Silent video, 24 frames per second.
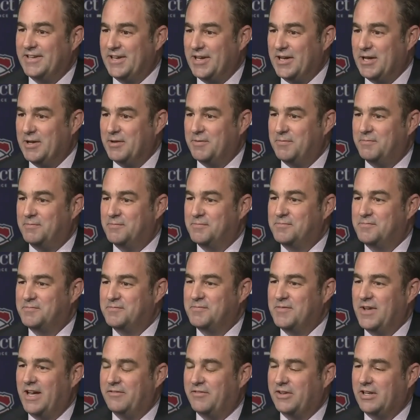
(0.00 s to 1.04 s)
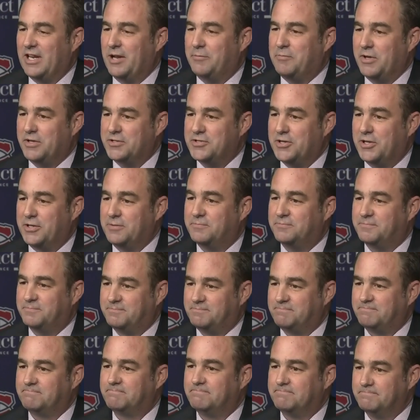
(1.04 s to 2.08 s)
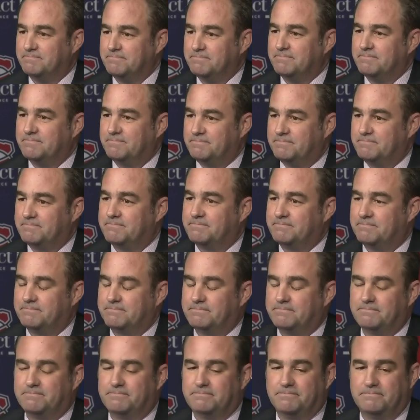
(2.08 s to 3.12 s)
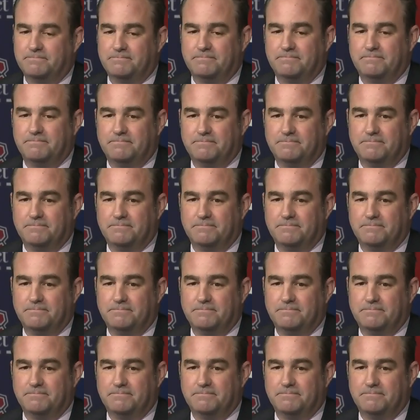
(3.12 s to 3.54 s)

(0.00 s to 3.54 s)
leave until he was done with that person.